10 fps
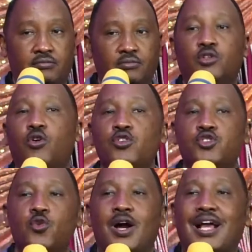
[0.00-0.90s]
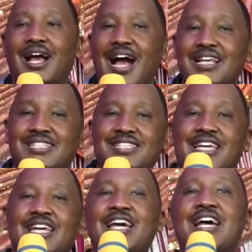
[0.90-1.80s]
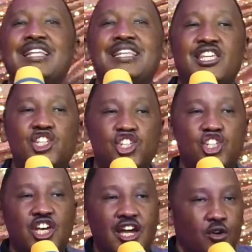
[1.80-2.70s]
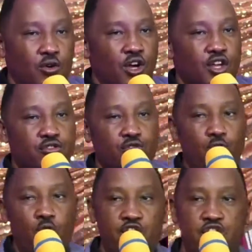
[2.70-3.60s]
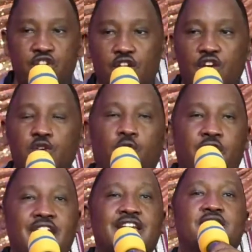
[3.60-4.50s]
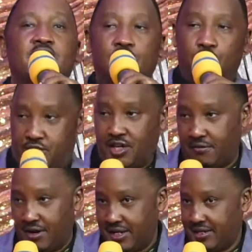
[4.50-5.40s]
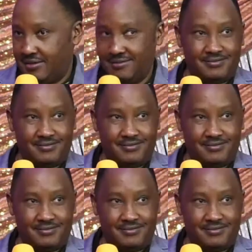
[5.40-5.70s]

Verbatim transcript: because you are cursing the channel through which you get your salary.